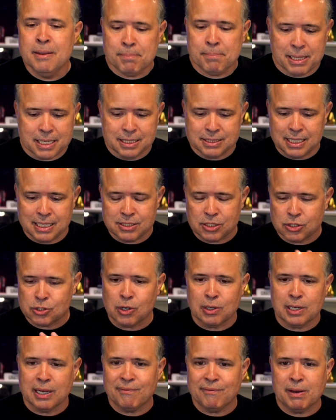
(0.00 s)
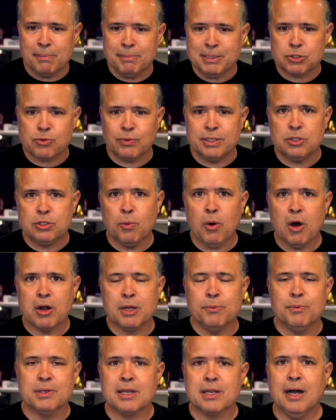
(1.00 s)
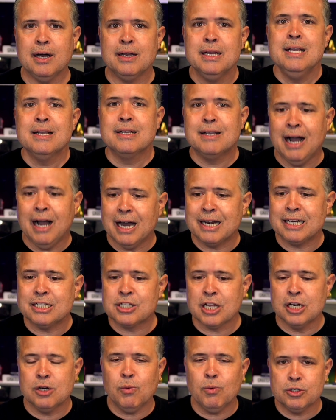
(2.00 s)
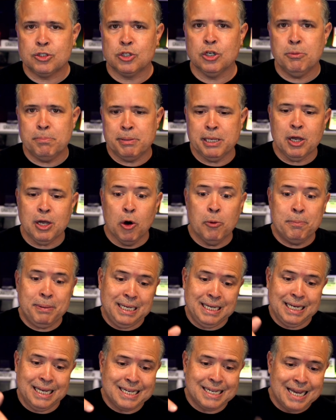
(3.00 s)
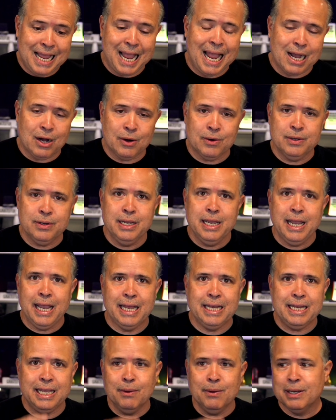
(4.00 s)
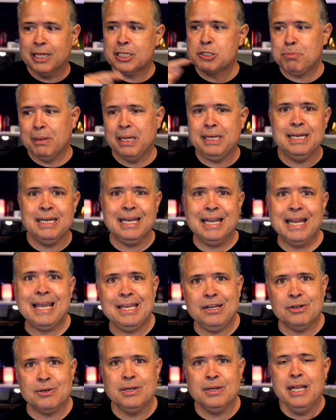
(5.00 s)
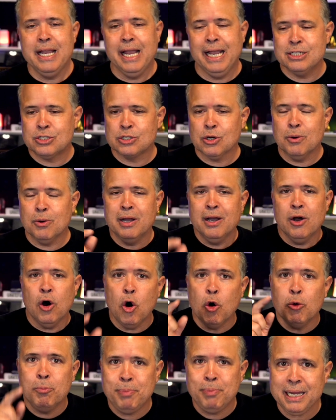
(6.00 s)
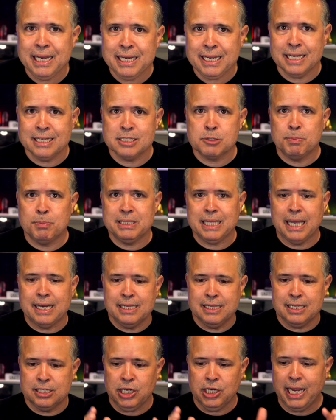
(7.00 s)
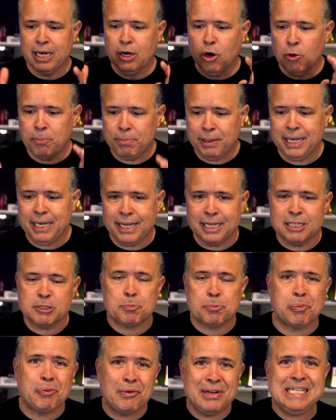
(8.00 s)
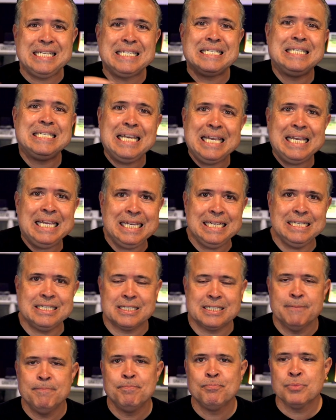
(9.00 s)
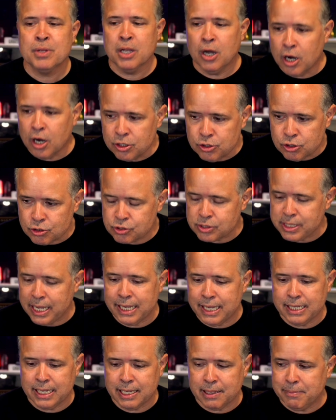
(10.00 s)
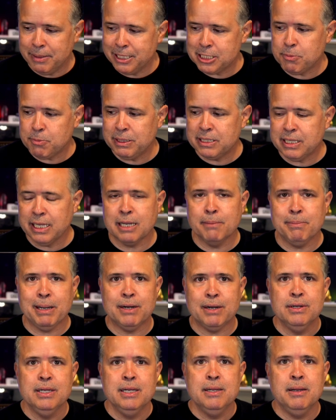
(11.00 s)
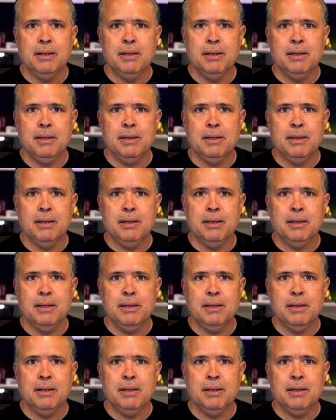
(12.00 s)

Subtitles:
because there's a certain level of mystery to walking with God. God is going to want you to be obedient now, and he will explain it later. And so obedience, put that in the chat. Obedience precedes understanding. It makes me think about